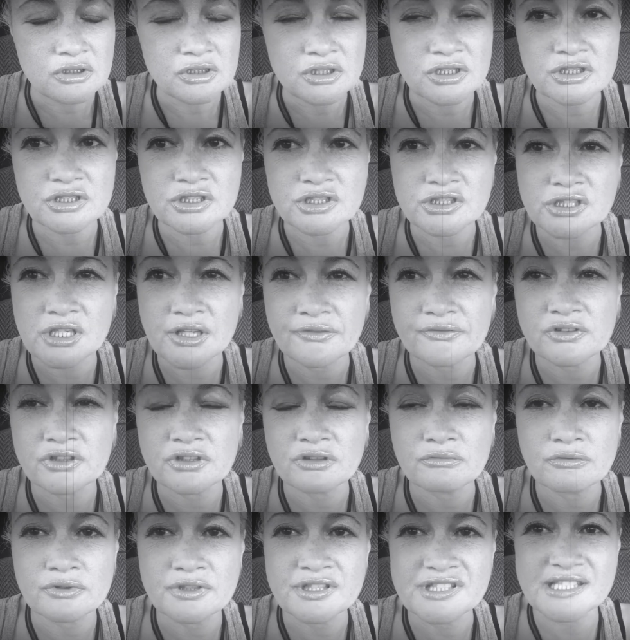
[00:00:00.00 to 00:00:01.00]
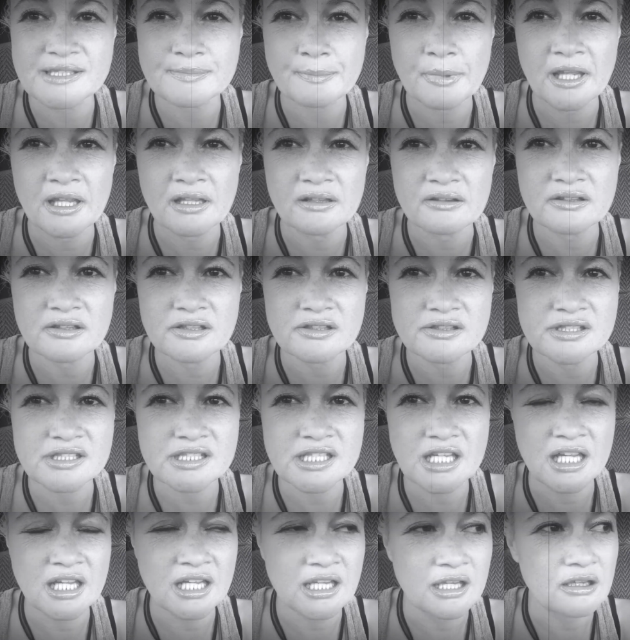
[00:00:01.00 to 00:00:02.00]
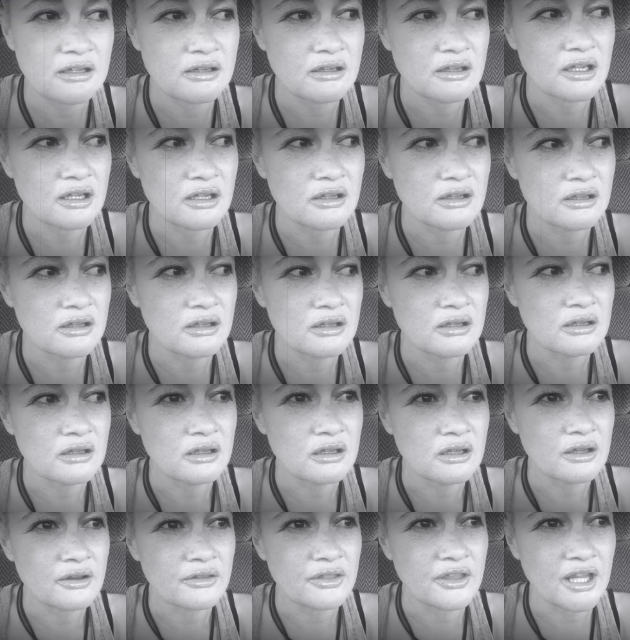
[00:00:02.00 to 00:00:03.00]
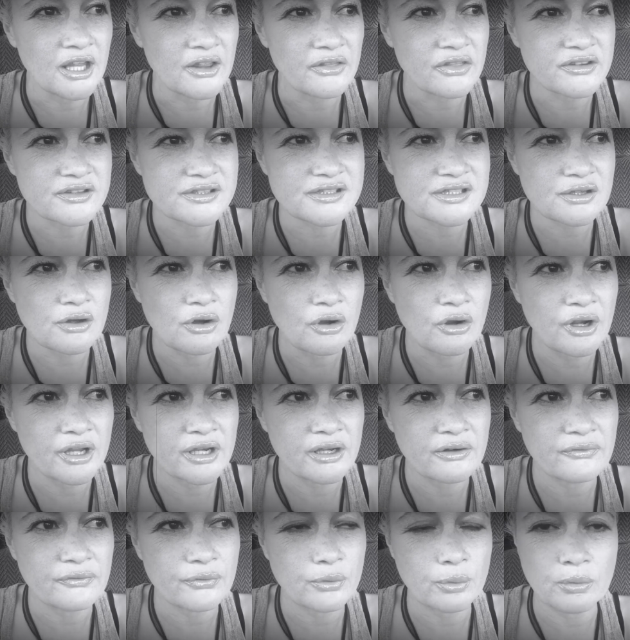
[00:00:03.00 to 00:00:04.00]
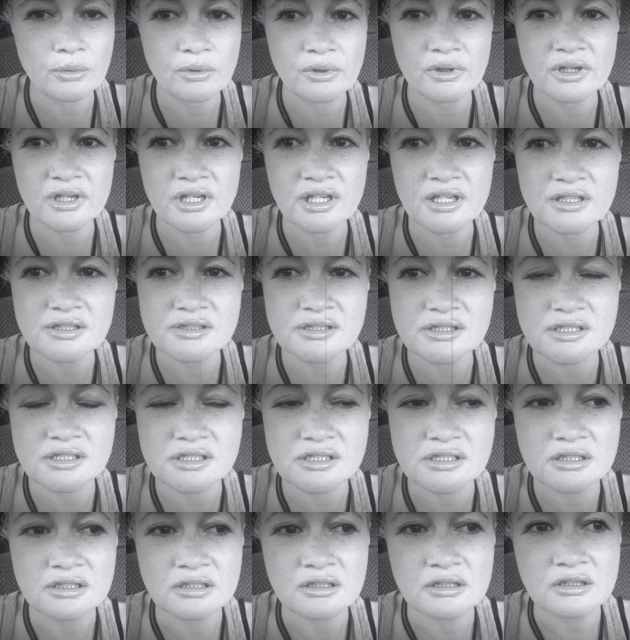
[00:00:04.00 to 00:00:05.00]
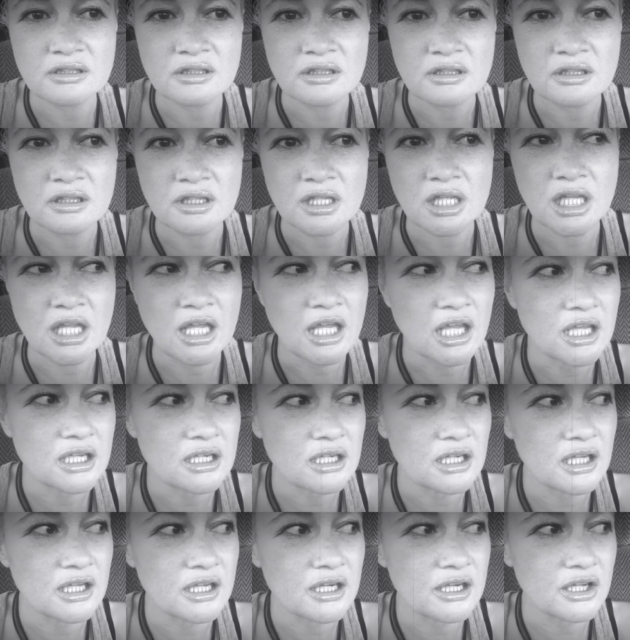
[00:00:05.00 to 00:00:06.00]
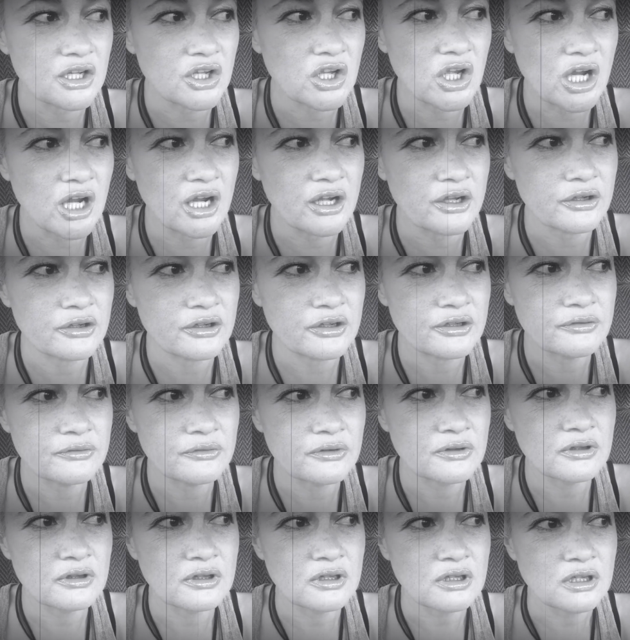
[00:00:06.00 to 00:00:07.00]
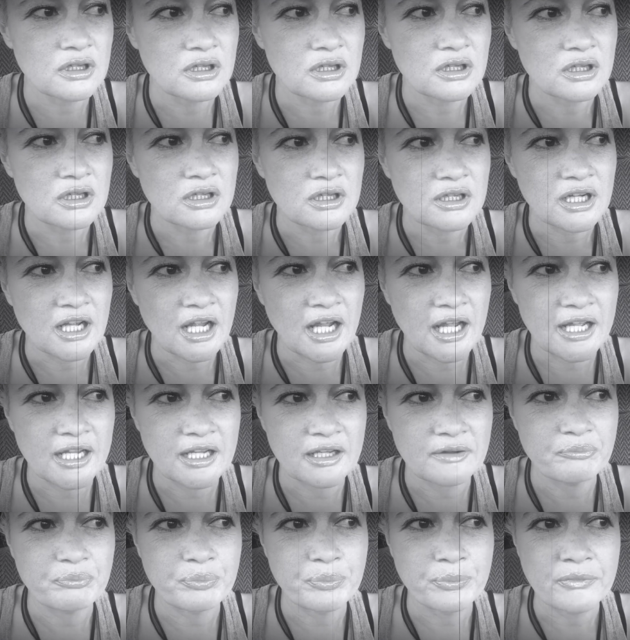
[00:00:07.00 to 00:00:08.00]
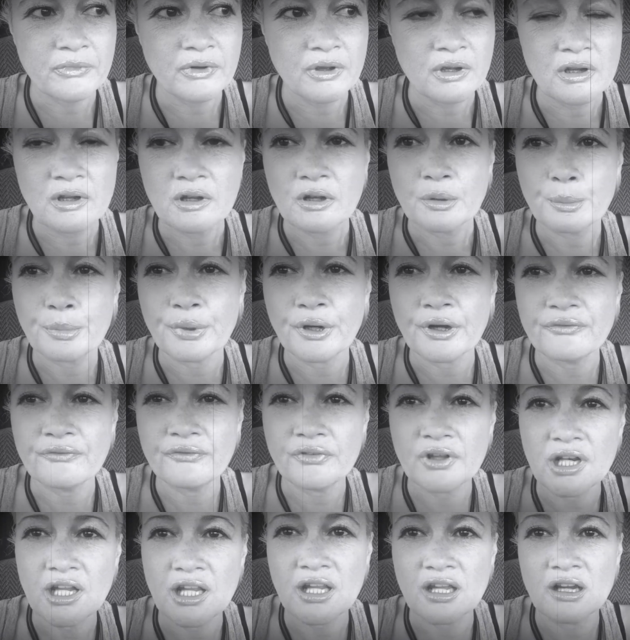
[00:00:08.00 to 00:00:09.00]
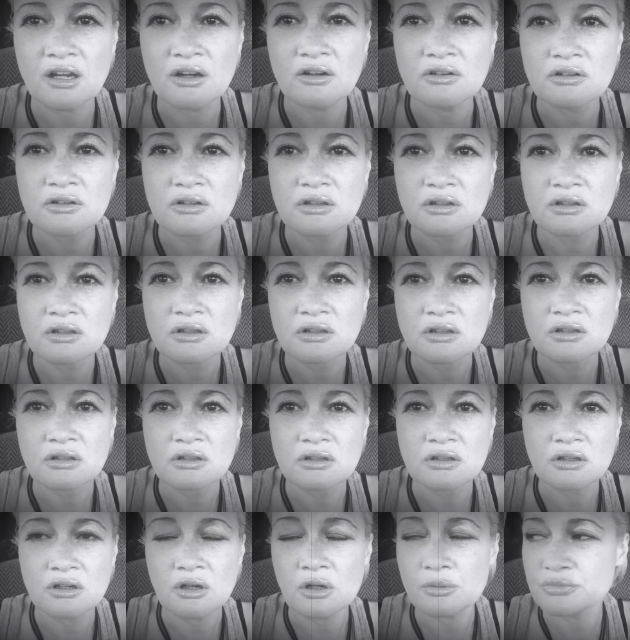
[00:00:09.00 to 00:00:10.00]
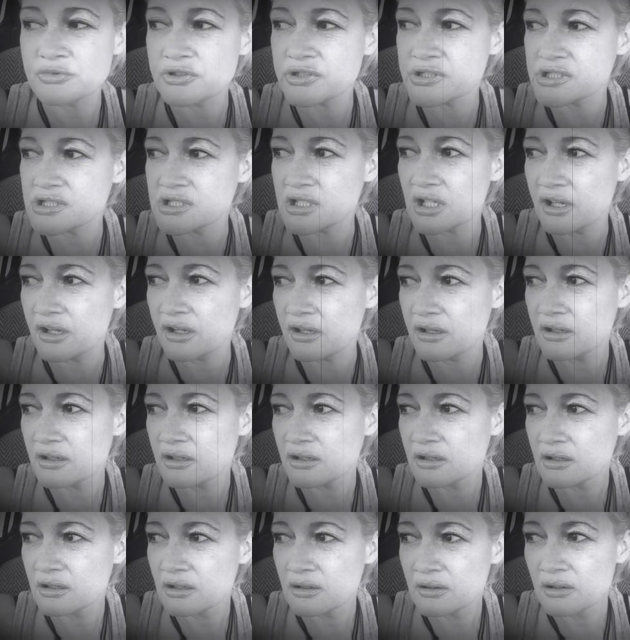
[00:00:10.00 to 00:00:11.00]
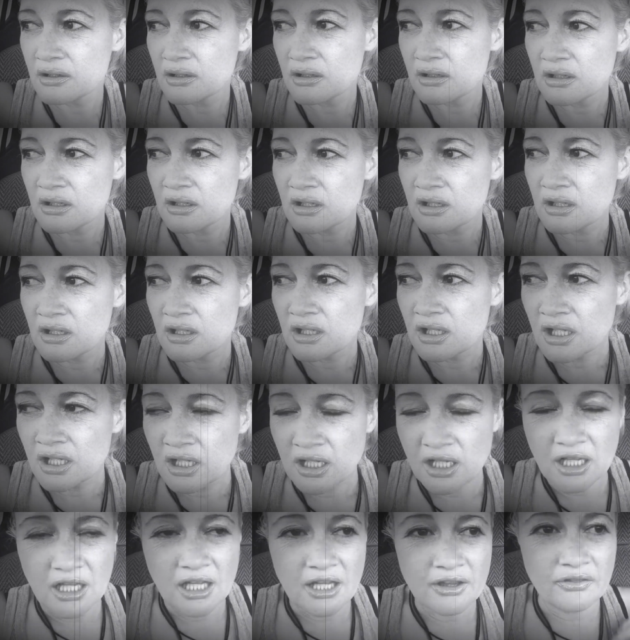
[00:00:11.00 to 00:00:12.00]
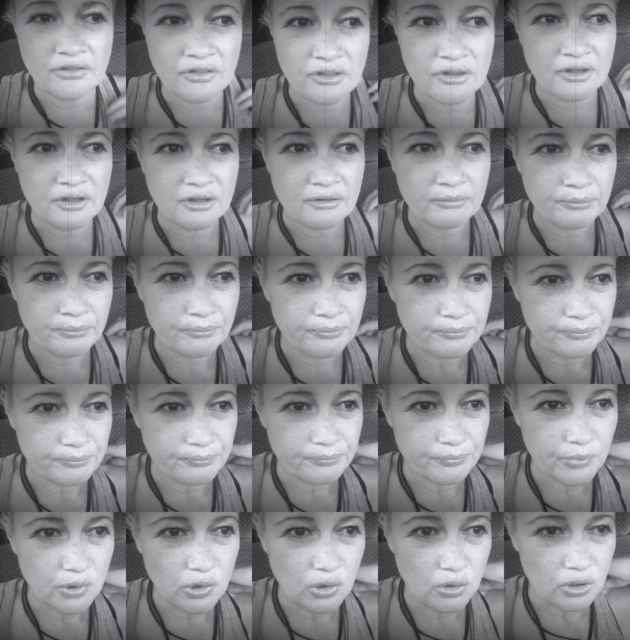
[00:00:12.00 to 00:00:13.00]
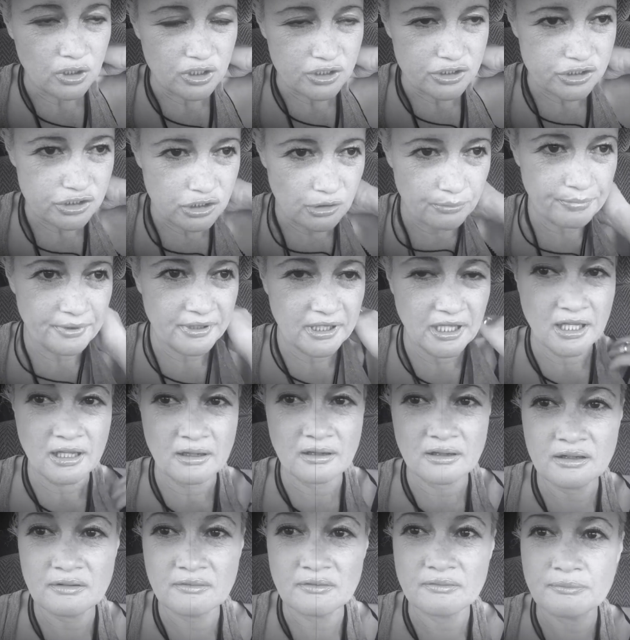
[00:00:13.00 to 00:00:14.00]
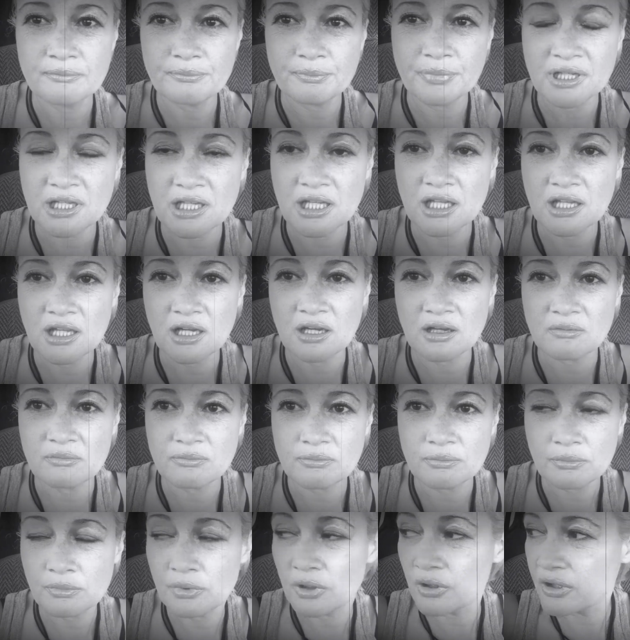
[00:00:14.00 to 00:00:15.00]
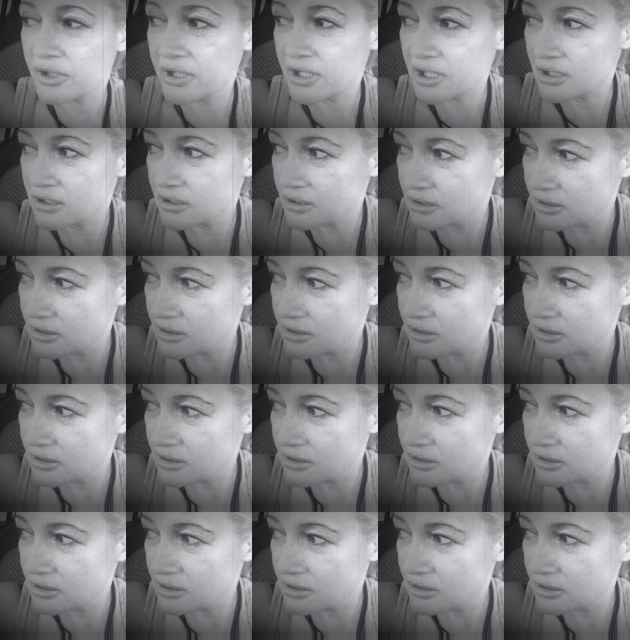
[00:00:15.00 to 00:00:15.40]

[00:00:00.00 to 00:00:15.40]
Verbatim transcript: you just have to respect and see the other side for what it is and let it go. Okay, bye for now. I'm just uh, at the corner shop again picking up my